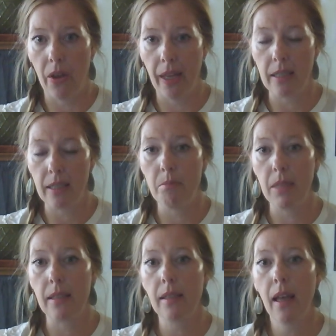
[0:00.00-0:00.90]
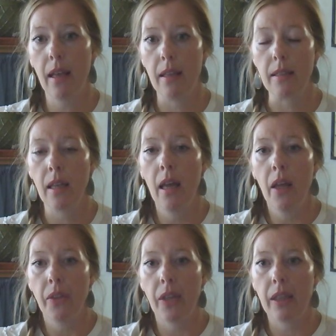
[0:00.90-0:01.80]
That to me says
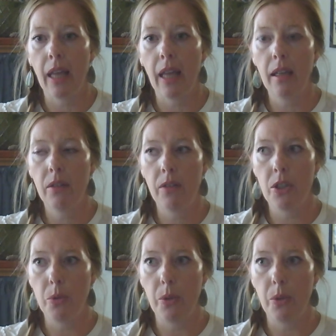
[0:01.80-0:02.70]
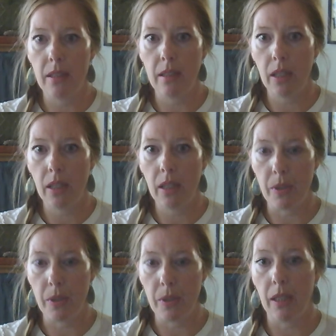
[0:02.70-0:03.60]
that that individual is dealing with
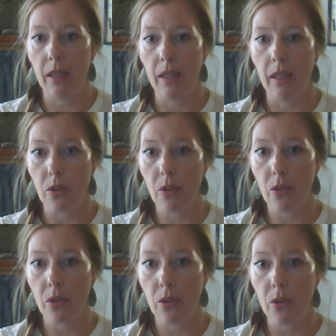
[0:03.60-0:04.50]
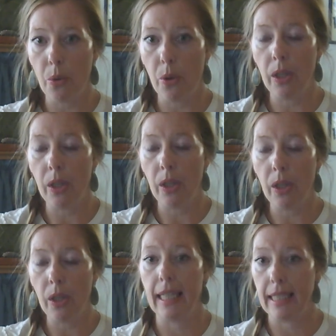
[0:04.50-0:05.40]
something that is cool
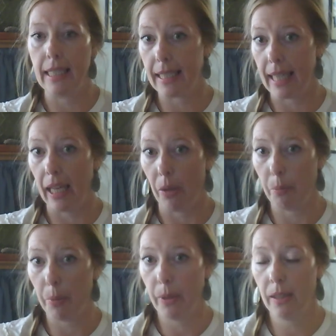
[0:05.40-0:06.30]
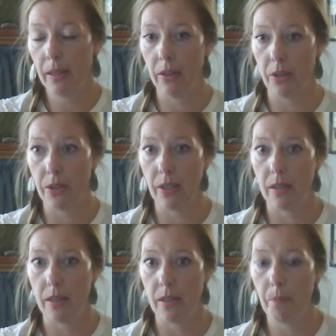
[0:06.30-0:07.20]
and damp in their
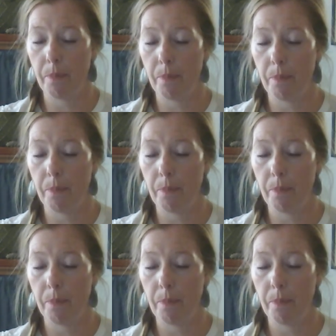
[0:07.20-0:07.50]
system.